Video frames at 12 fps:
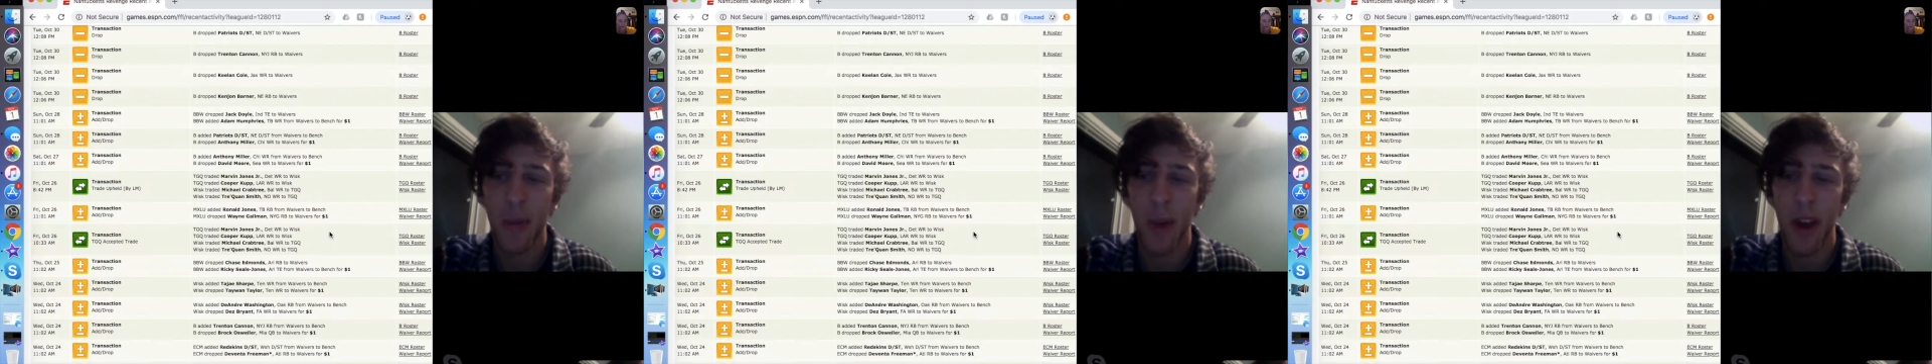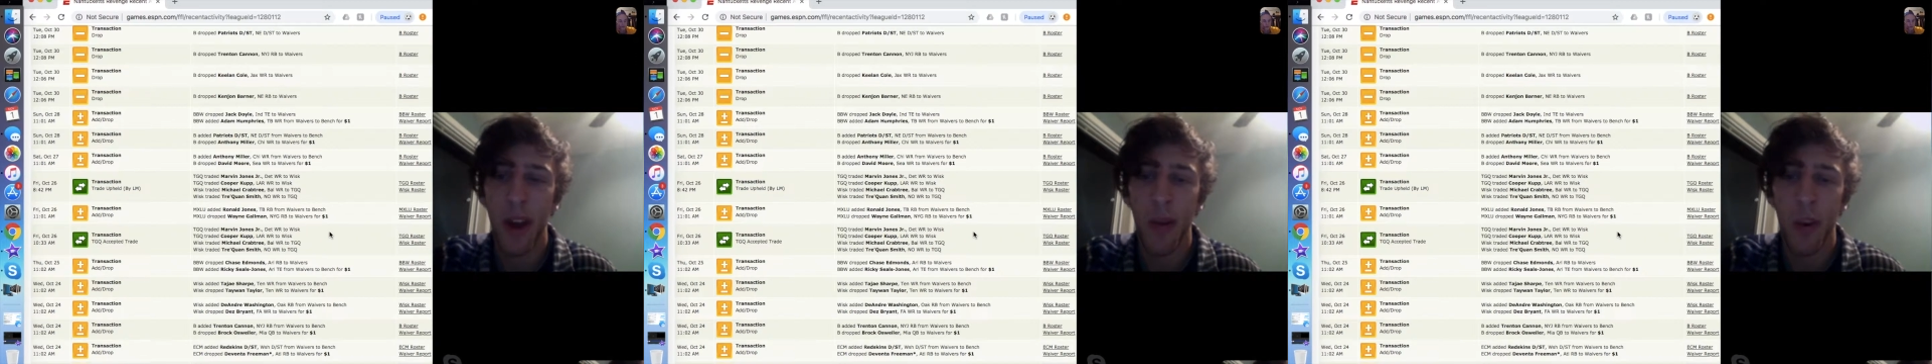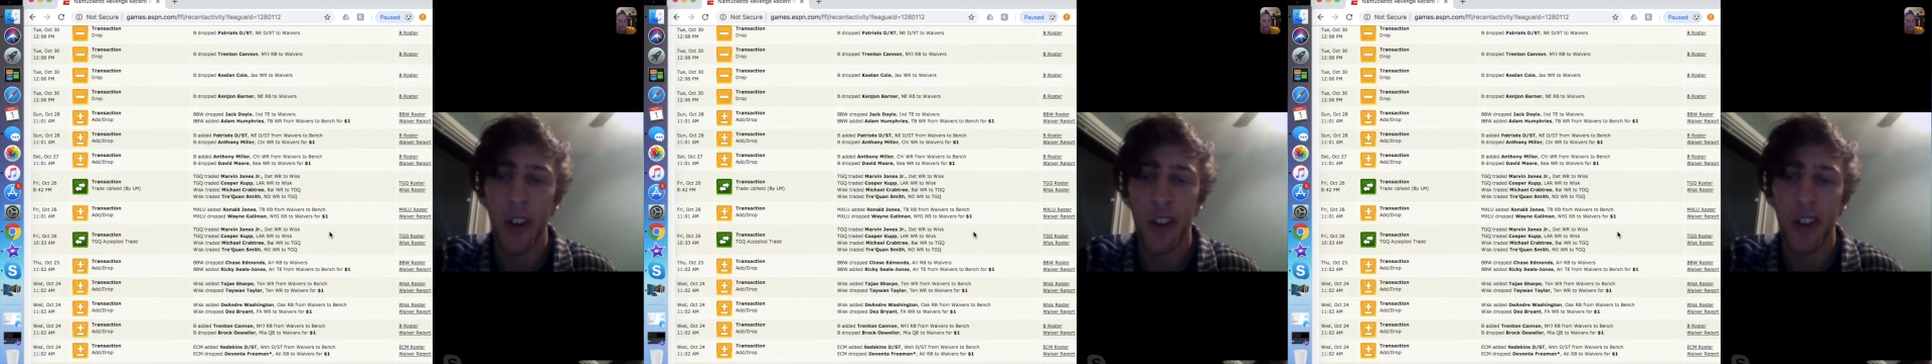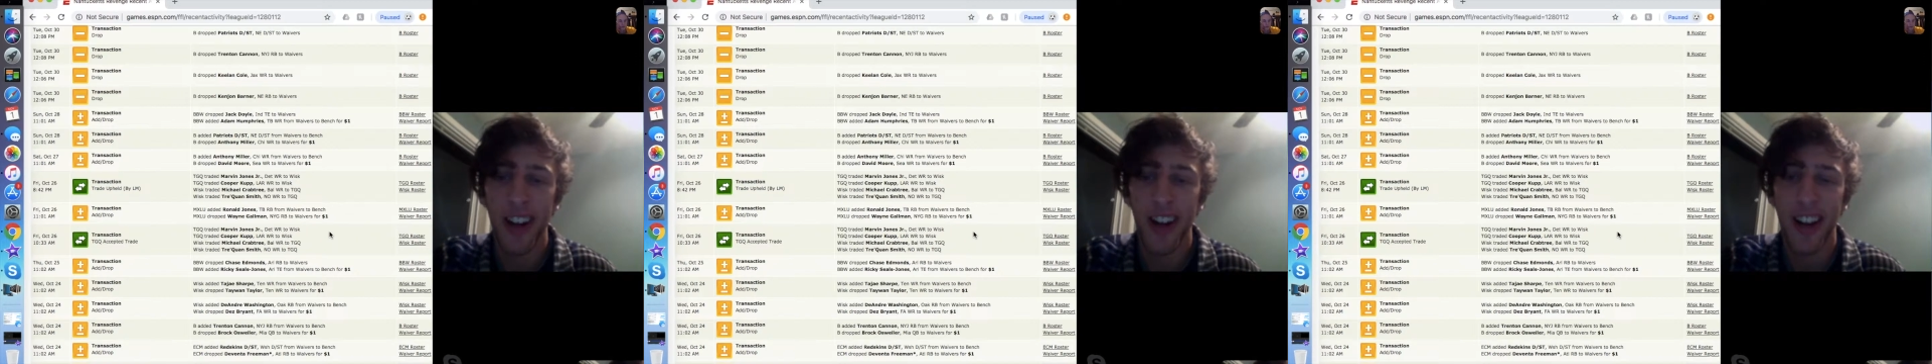win 1
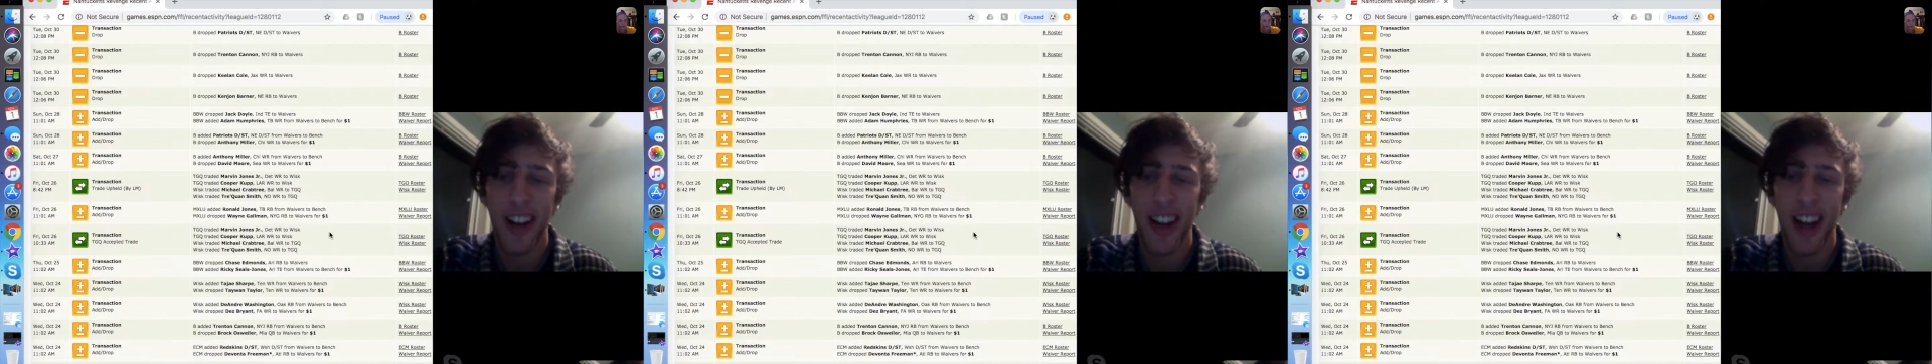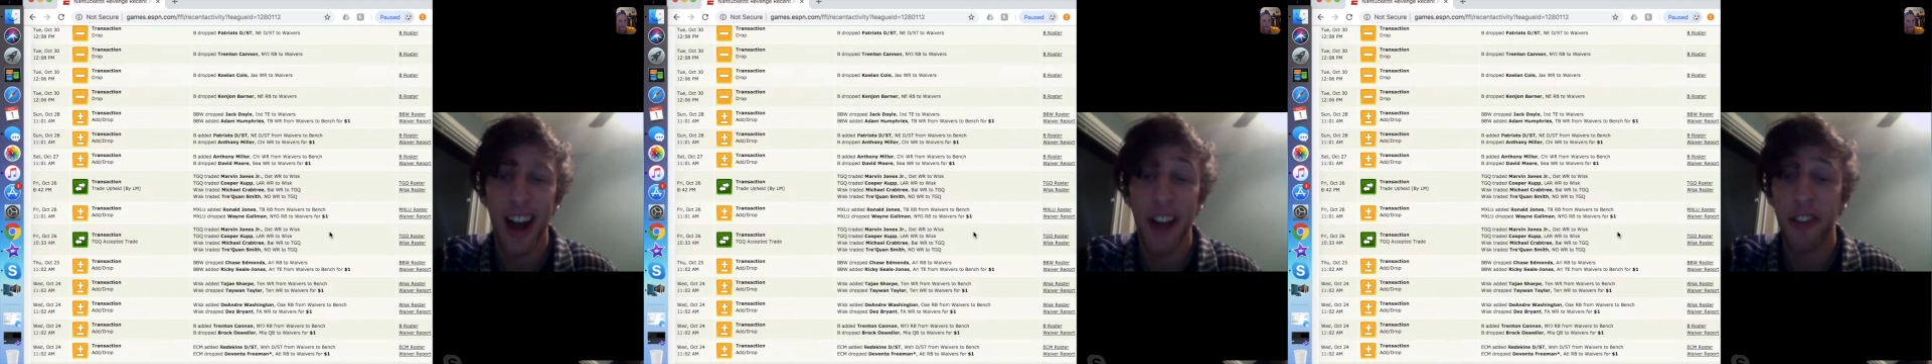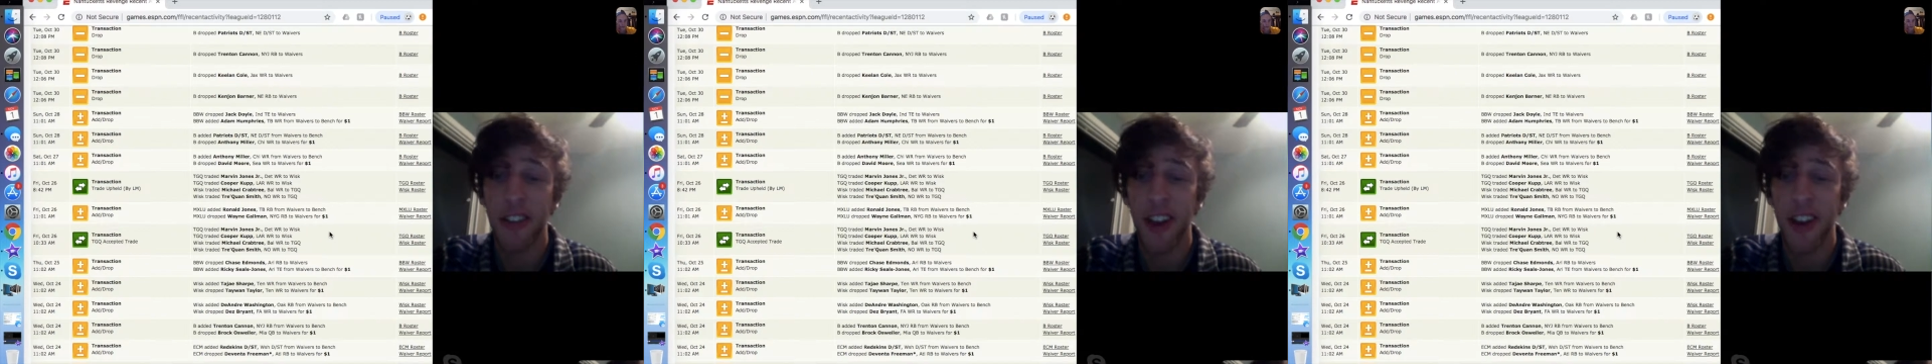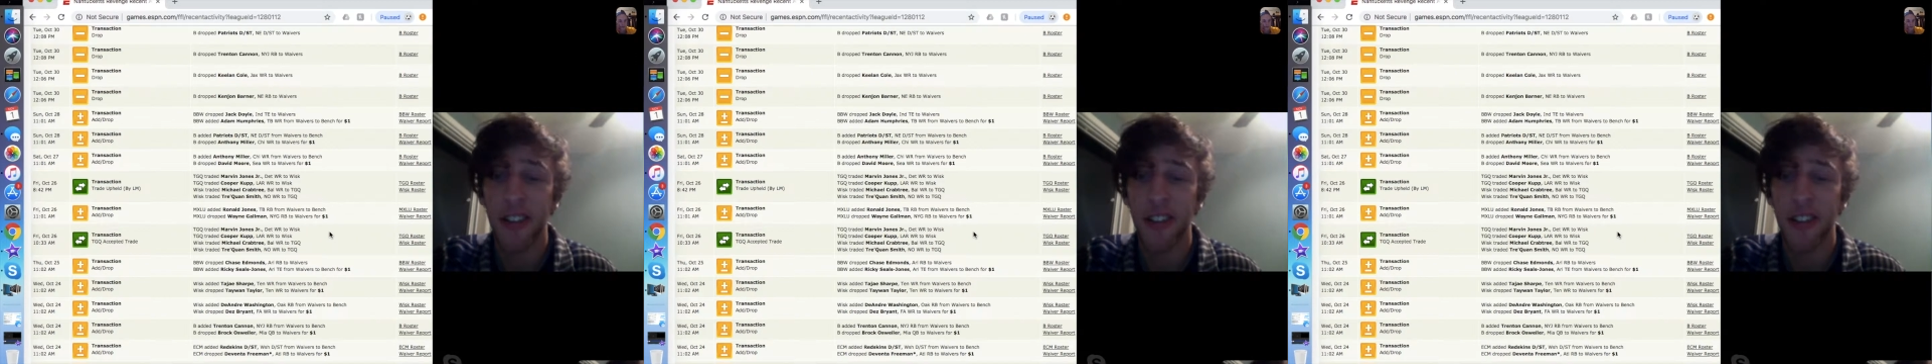trade in hindsight.